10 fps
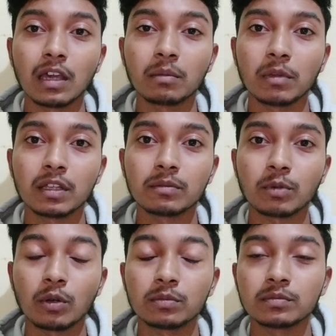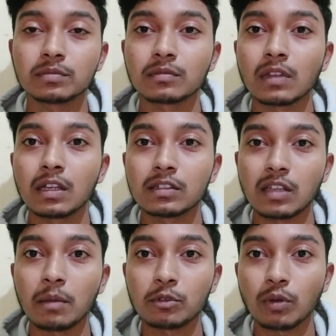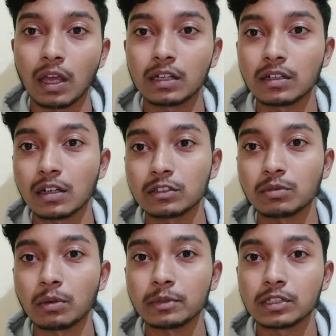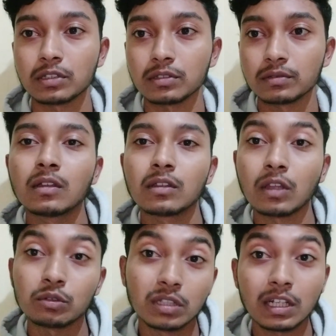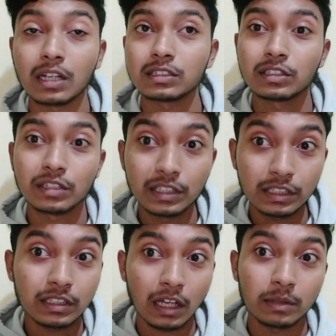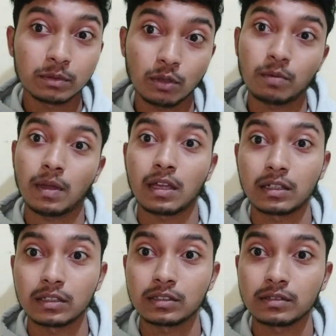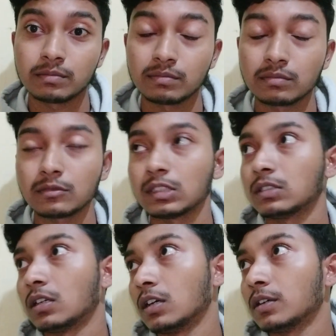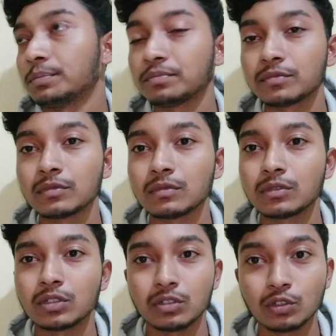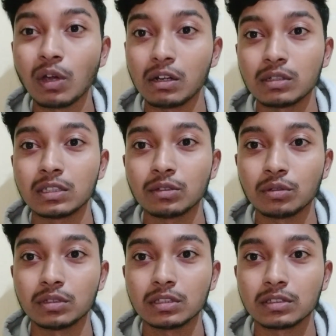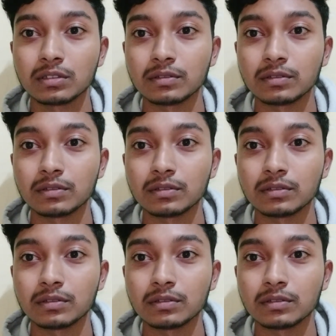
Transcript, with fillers: young men from SAM to hacker transformation. Now, there are three types of hackers. Uh, you already know this.